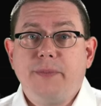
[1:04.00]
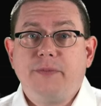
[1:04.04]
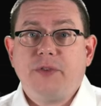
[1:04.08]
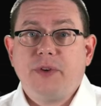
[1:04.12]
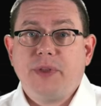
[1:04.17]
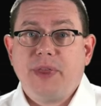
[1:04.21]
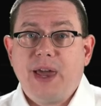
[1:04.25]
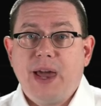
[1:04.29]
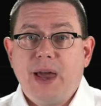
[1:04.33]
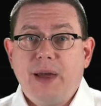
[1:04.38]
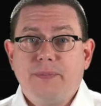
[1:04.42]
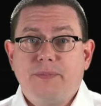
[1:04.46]
for
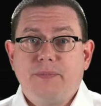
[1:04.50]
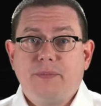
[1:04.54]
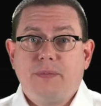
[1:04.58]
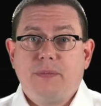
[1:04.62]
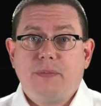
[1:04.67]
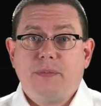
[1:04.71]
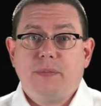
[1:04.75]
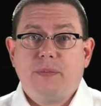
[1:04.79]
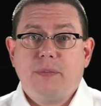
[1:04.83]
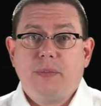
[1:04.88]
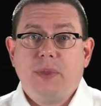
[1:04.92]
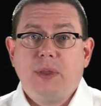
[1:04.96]
that.
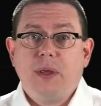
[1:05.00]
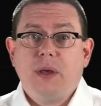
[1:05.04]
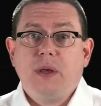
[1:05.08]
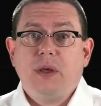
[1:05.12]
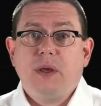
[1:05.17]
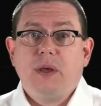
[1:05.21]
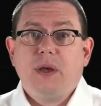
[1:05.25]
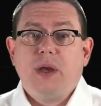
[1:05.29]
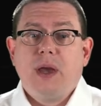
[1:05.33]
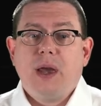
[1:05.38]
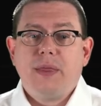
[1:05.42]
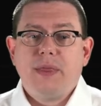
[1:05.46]

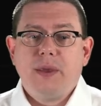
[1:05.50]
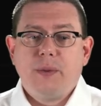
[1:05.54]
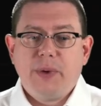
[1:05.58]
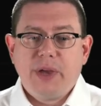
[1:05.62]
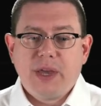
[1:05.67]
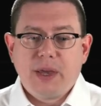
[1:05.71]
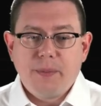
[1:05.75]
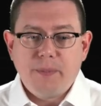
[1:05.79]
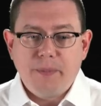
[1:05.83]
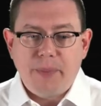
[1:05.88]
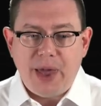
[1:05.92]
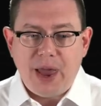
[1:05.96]
And then we
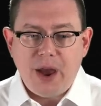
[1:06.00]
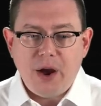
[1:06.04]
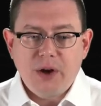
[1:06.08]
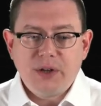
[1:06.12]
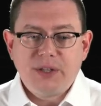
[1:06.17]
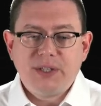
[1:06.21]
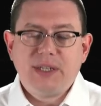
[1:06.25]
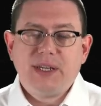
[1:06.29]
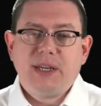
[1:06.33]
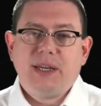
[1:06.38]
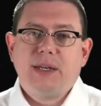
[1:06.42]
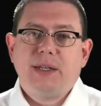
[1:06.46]
compare
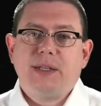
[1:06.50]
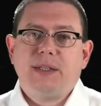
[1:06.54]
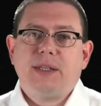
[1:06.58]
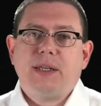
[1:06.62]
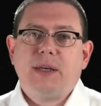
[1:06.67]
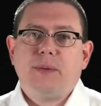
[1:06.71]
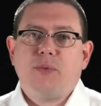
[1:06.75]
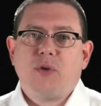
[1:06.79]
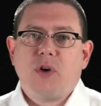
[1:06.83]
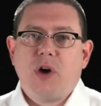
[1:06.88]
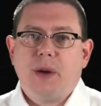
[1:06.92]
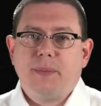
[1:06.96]
t and
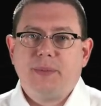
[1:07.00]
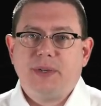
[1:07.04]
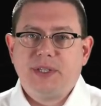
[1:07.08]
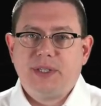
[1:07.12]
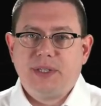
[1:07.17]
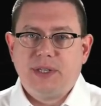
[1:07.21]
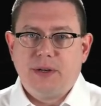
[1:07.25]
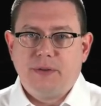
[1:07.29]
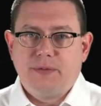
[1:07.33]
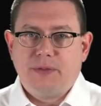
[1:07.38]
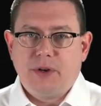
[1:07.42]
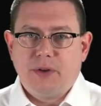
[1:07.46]
t prime to
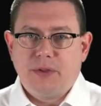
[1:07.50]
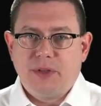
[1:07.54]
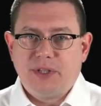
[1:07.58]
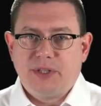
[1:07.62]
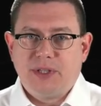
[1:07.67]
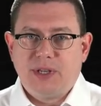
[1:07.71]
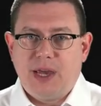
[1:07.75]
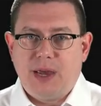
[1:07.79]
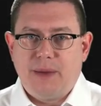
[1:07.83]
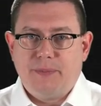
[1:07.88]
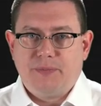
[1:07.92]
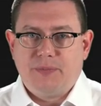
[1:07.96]
see if they're the
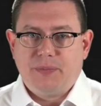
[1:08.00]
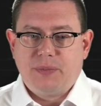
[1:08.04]
same.